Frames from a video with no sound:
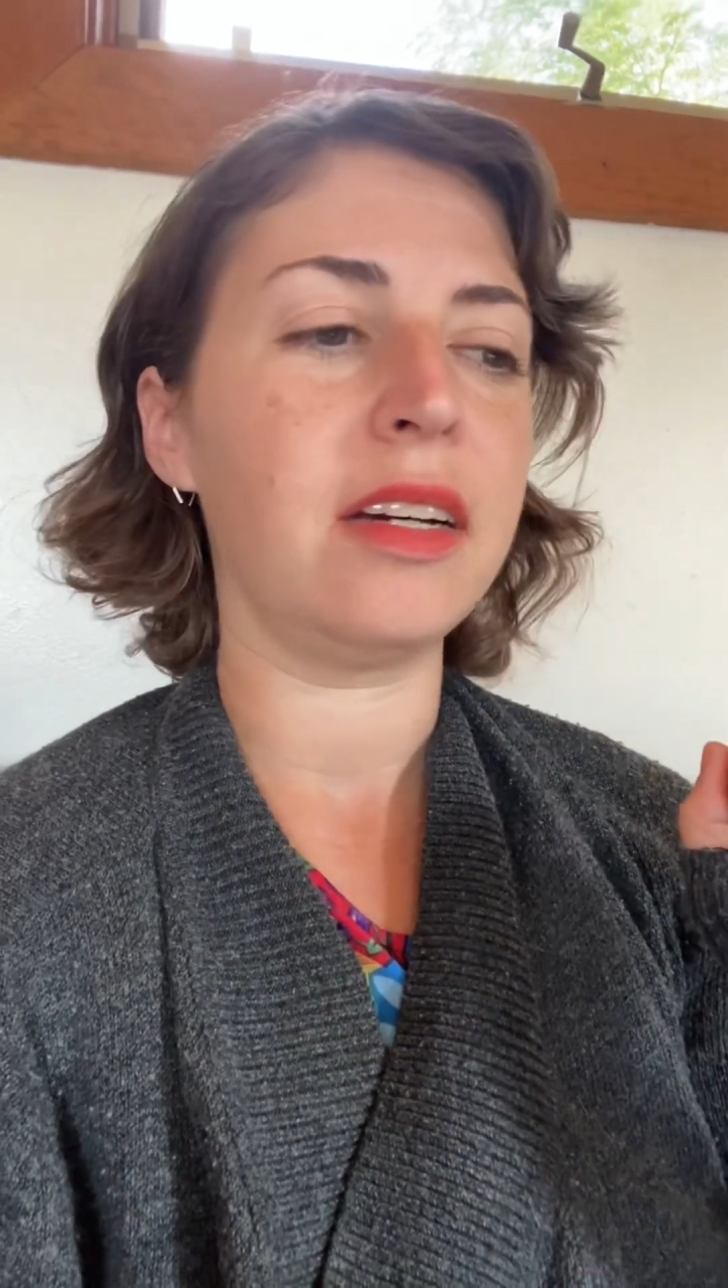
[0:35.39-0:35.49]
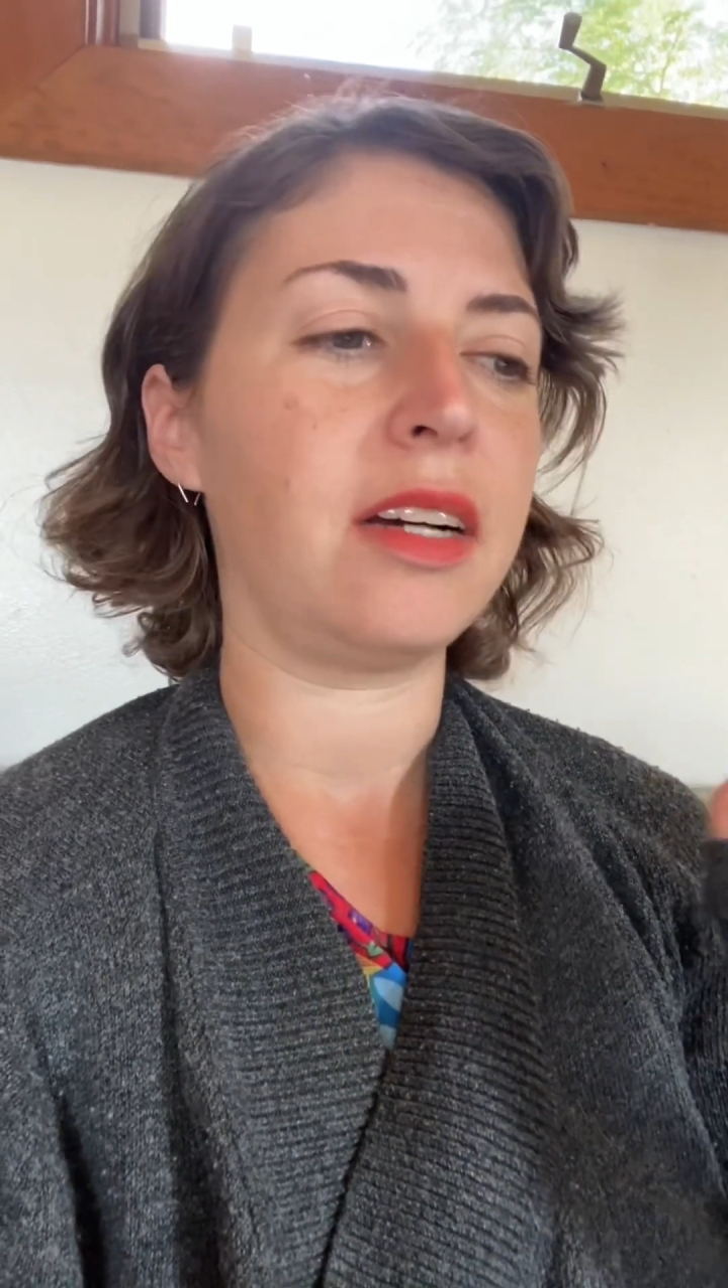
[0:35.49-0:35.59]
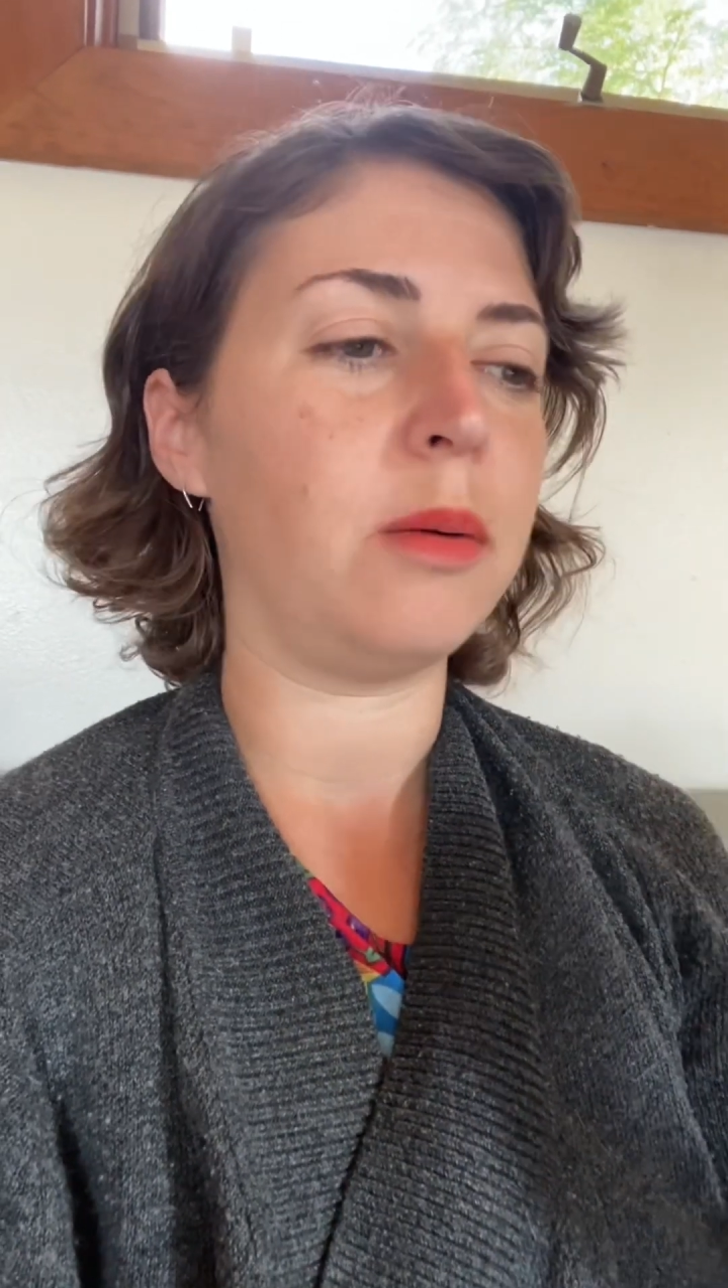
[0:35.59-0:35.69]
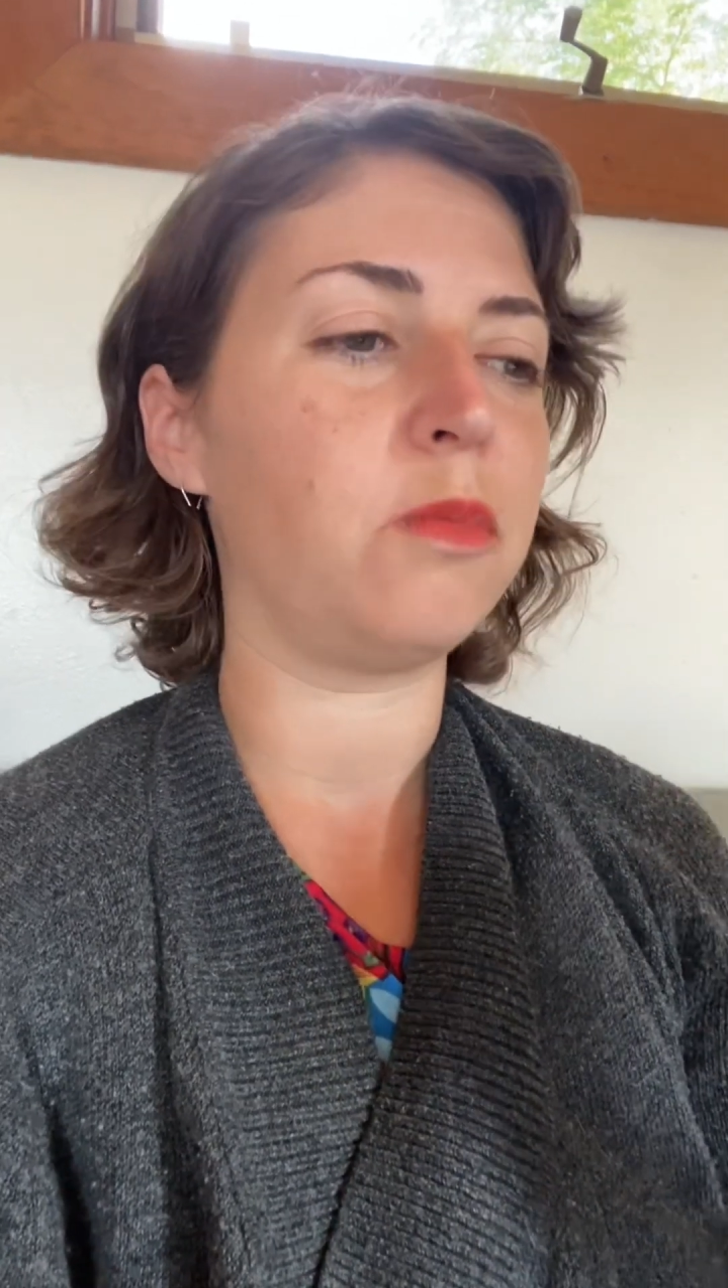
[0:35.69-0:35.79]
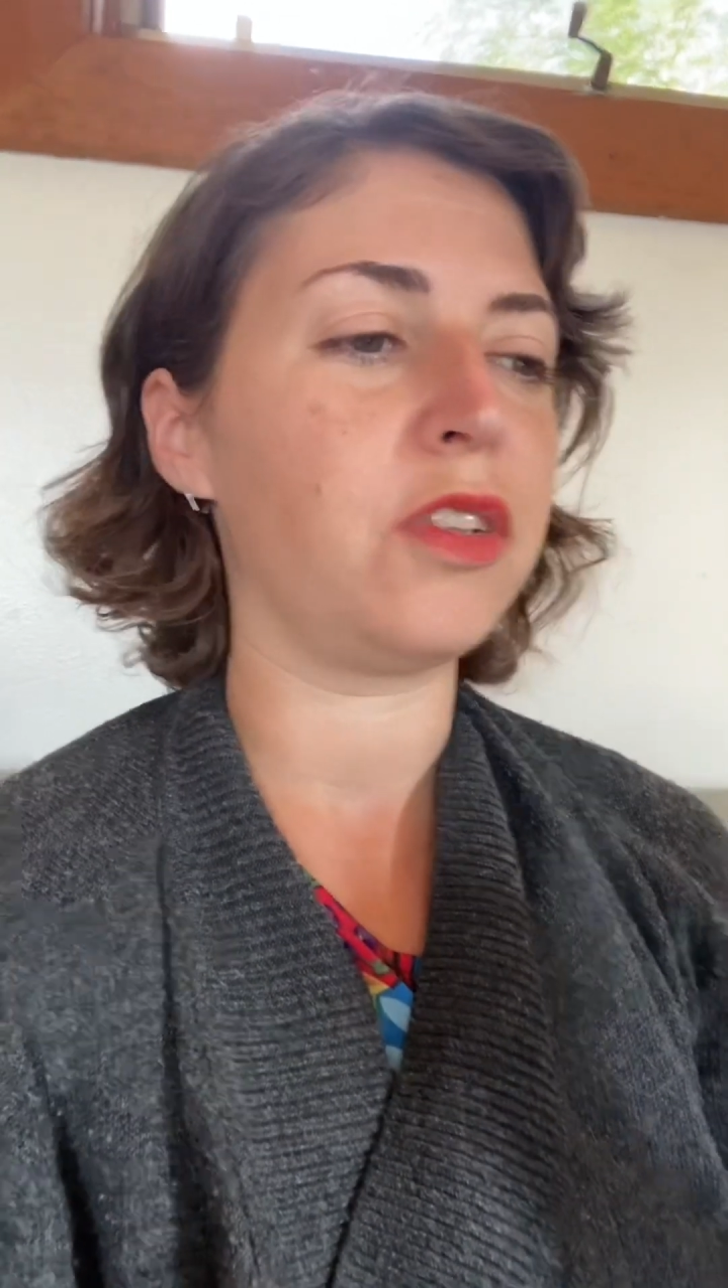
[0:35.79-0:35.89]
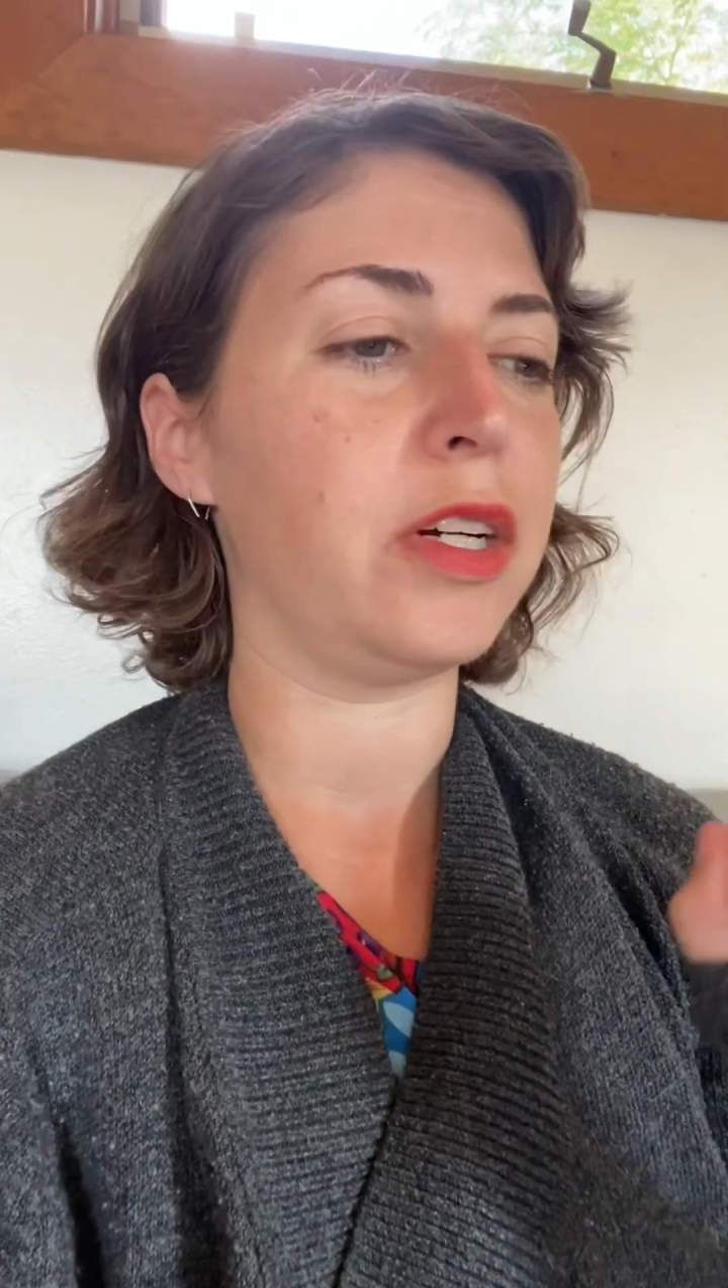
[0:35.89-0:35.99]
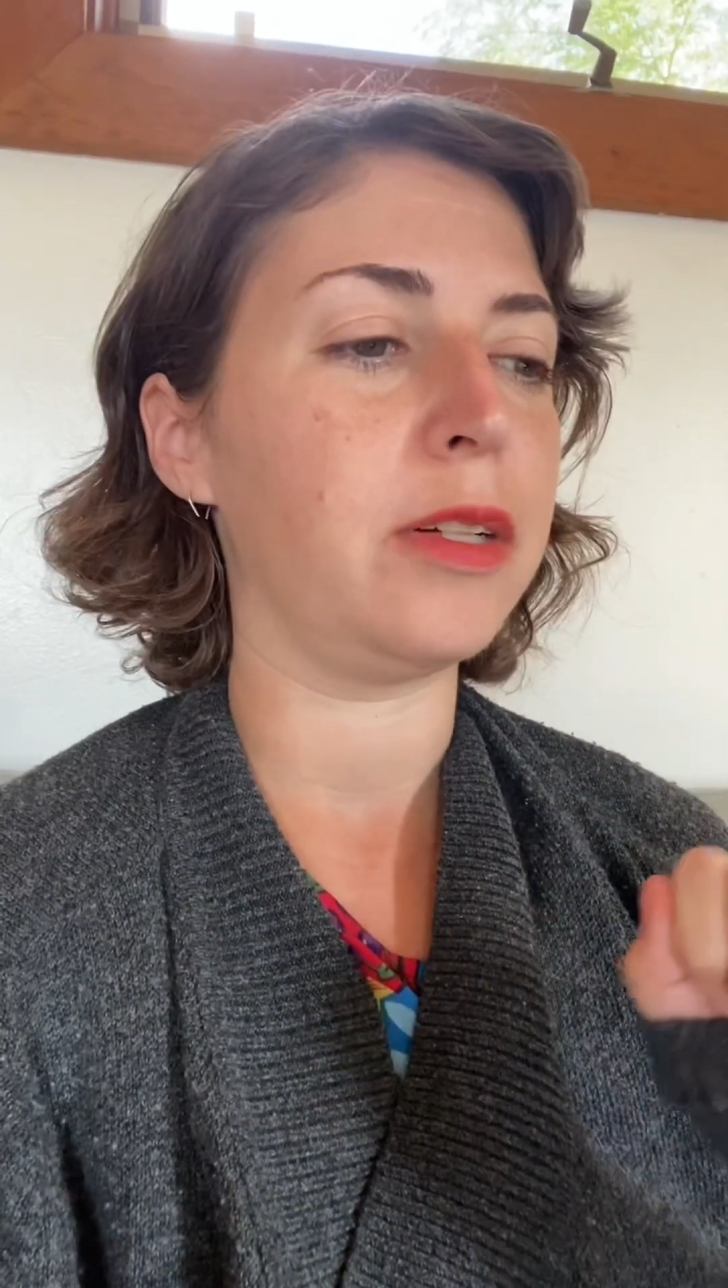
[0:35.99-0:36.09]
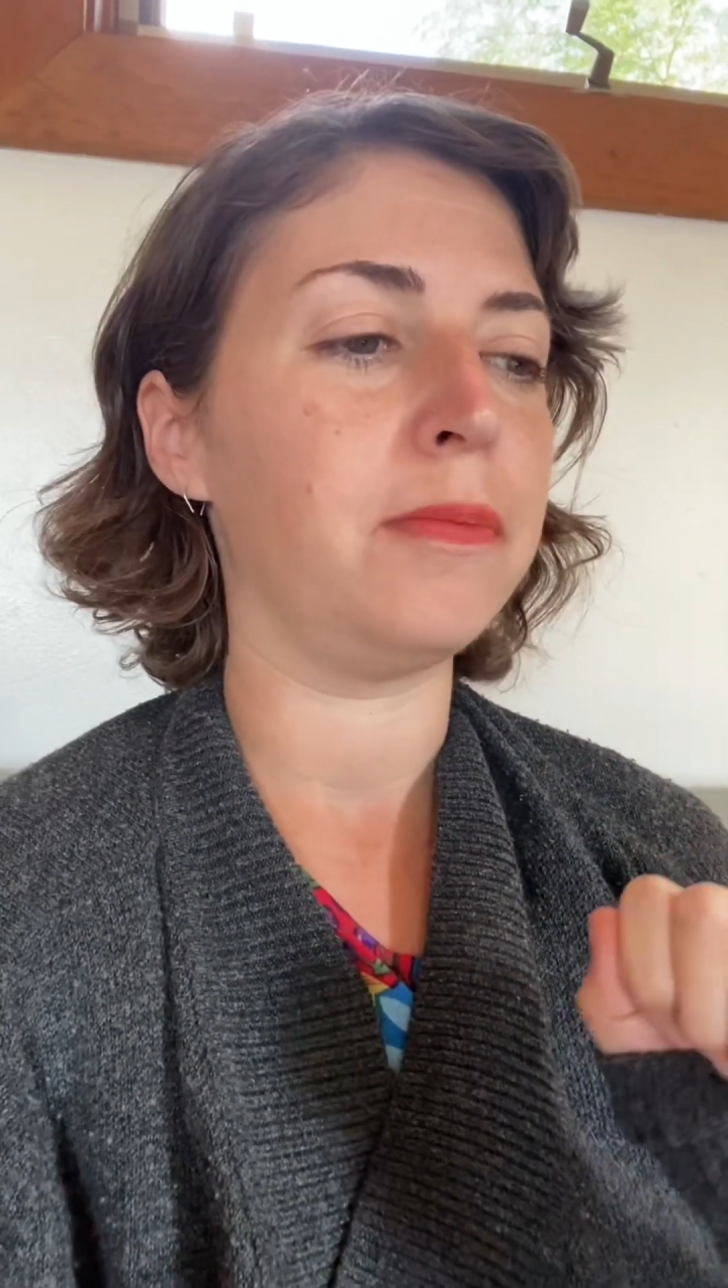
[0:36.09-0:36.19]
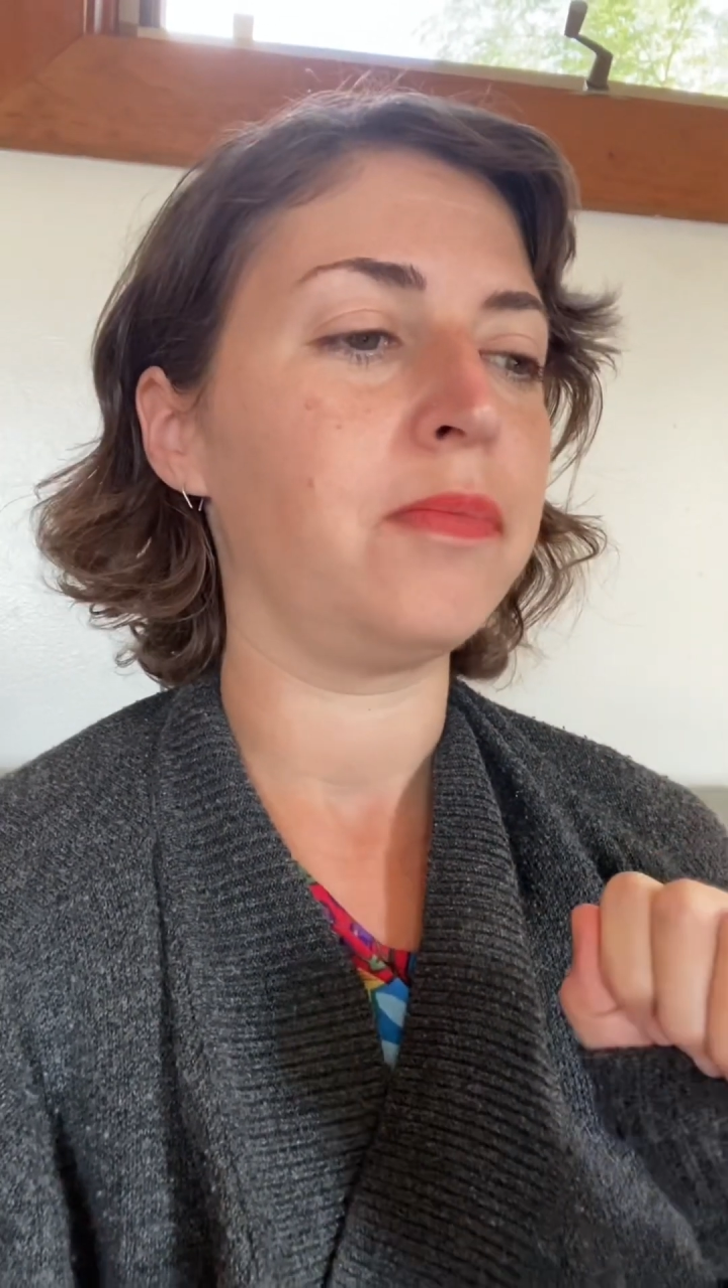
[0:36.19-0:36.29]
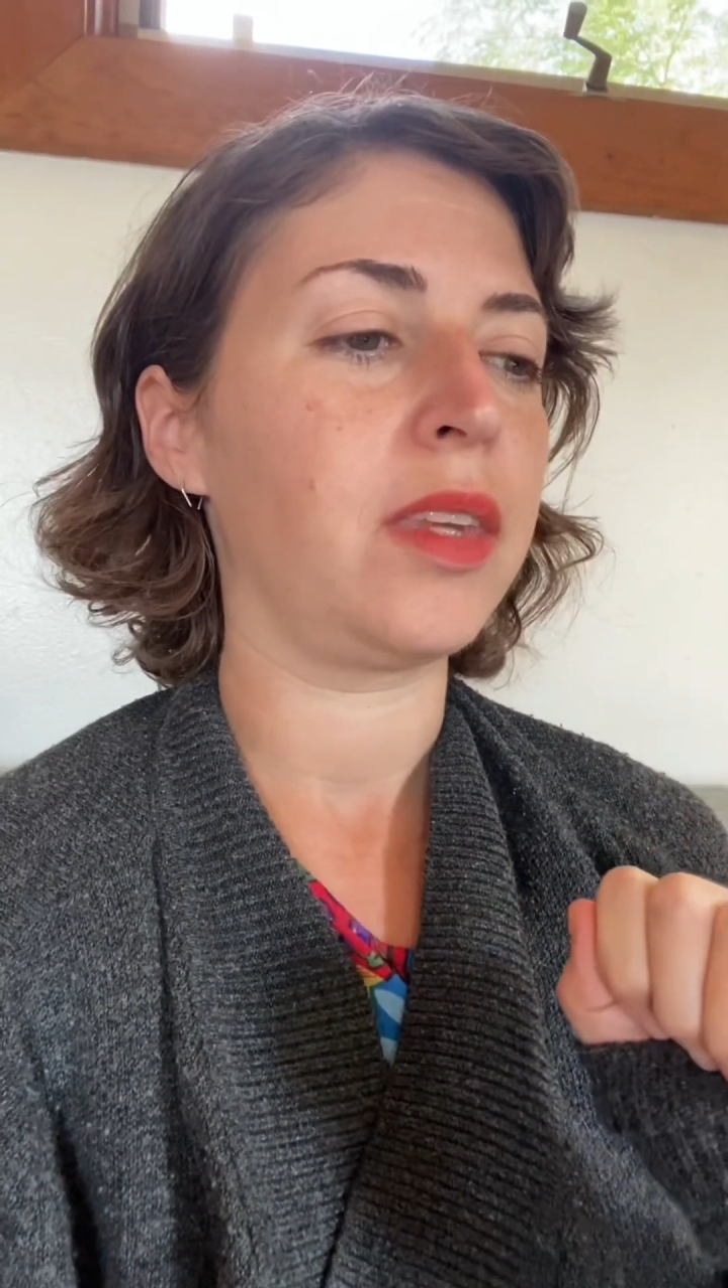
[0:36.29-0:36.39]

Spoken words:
comfort,